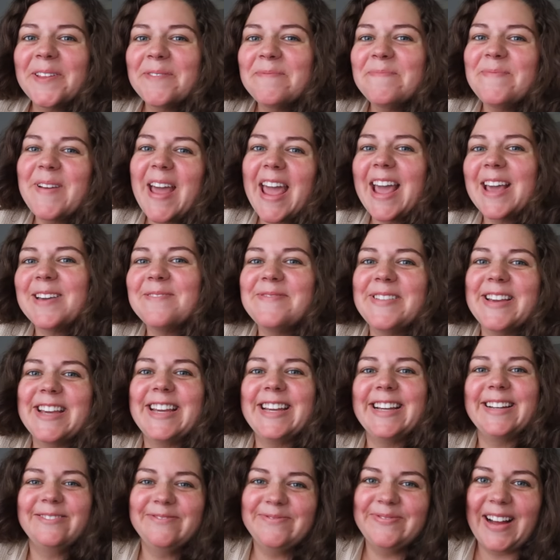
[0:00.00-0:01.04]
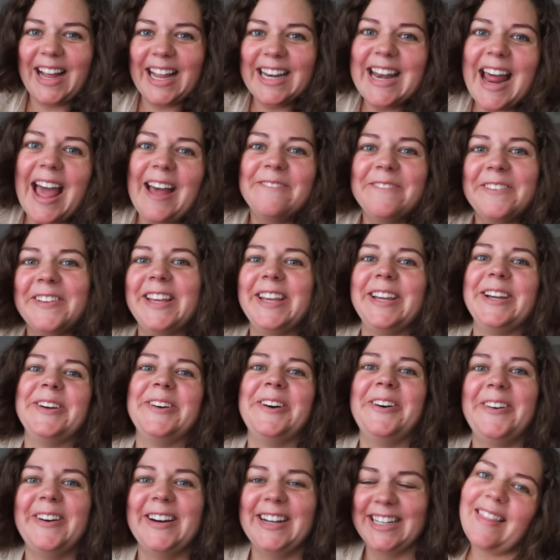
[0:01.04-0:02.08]
the baby, my
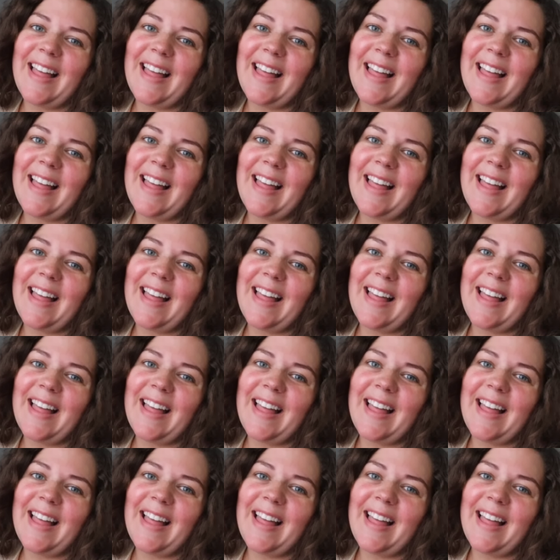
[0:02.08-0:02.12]
nephew.